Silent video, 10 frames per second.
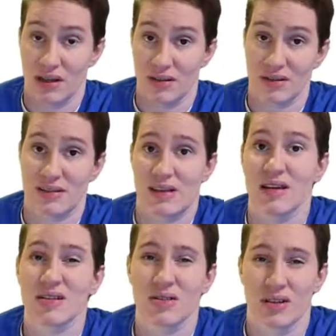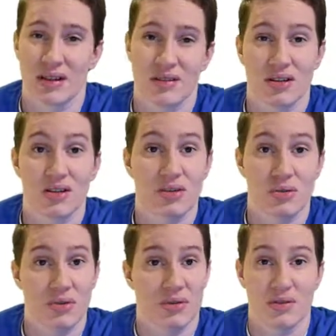Now let's take a look at the new
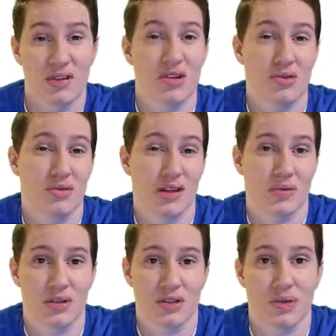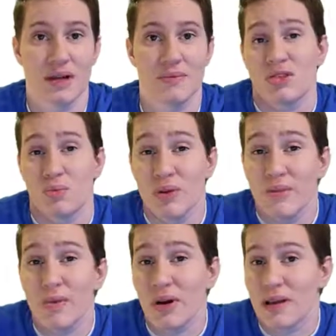thing we're doing. So we've
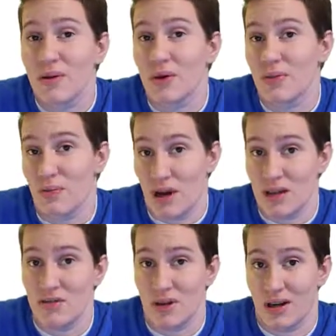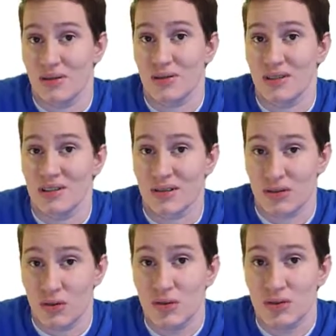been working with right triangles
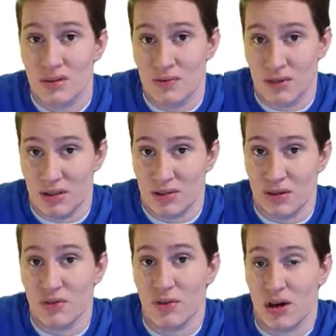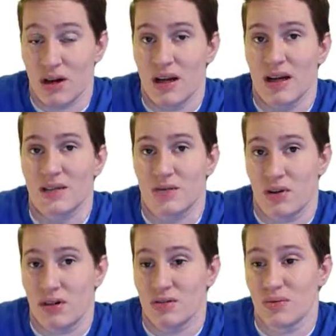exclusively so far
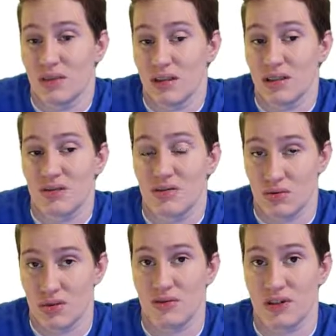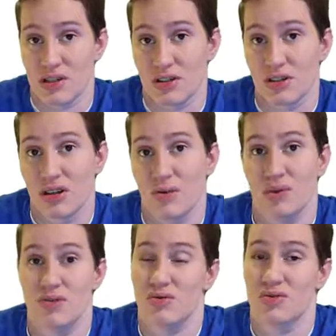as with like trig functions go.
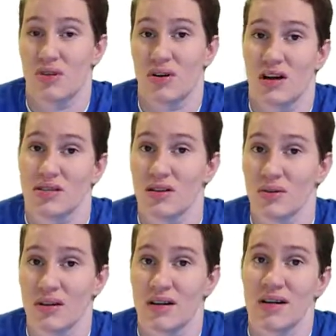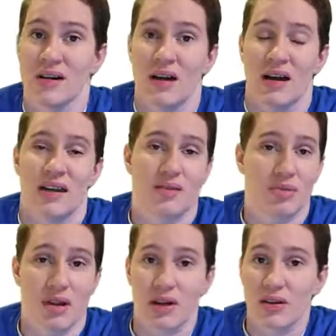We use SOHCAHTOA and the
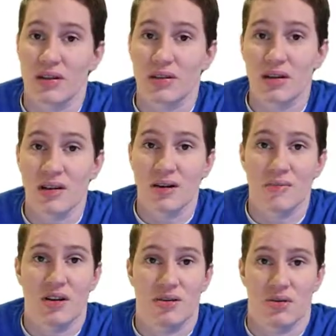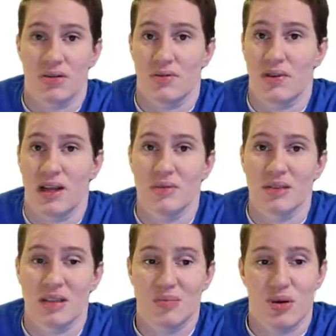Pythagorean theorem in order to find
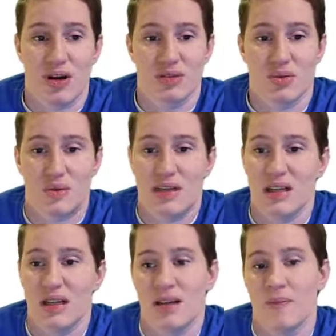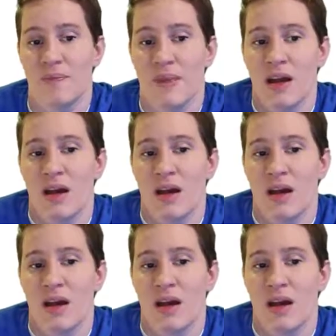missing parts when we needed them.